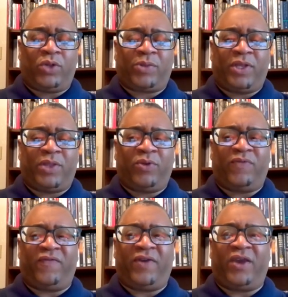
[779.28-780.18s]
Will Smith
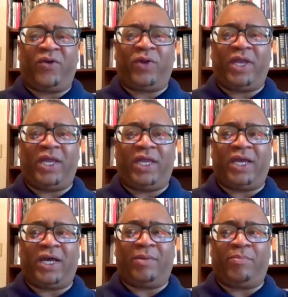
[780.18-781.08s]
was
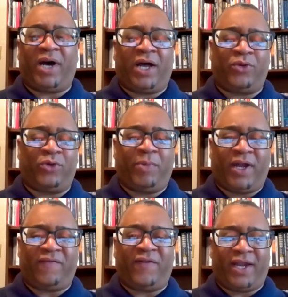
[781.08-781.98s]
very uh, bothered
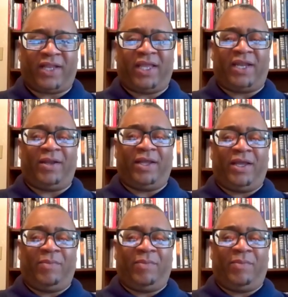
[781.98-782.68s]
by the fact that